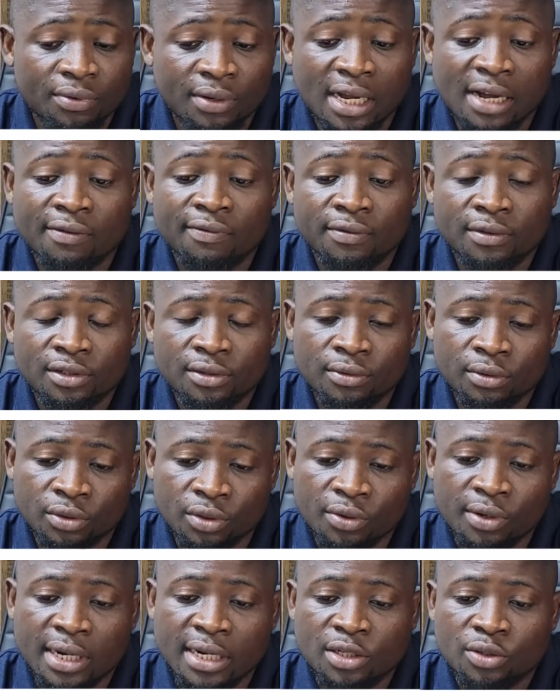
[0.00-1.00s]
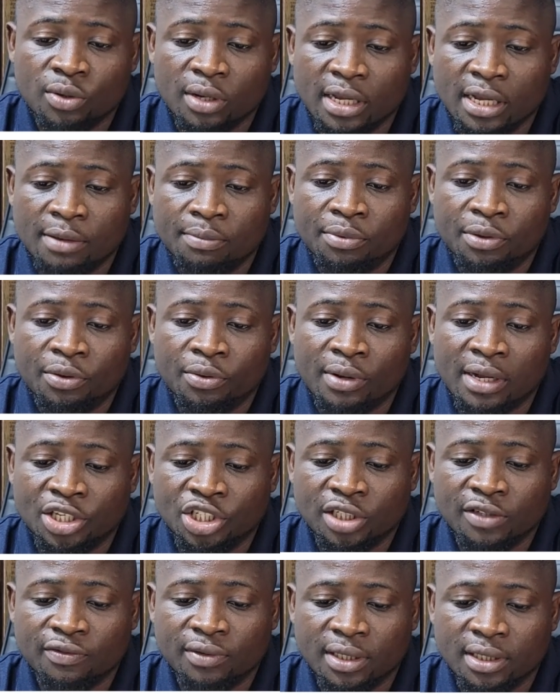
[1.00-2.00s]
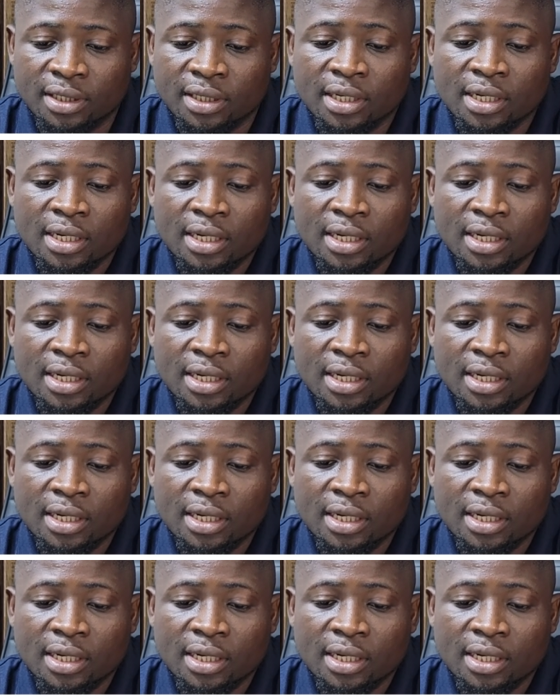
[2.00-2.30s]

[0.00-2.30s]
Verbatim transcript: you have tutorials to help you achieve this